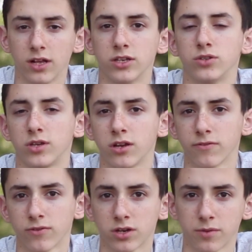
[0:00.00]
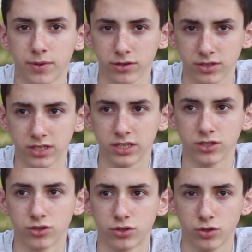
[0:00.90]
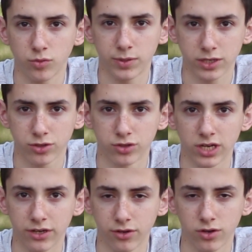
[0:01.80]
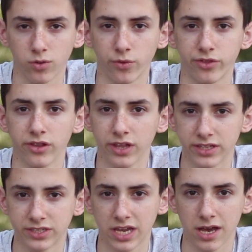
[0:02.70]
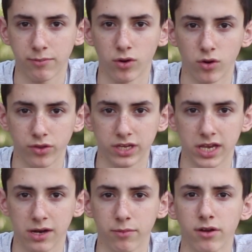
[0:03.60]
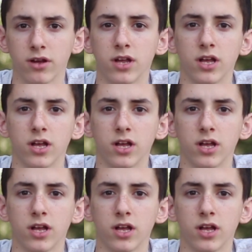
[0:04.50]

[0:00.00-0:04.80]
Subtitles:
So here for a comparison, these are two pictures I took with the lens cap on the camera.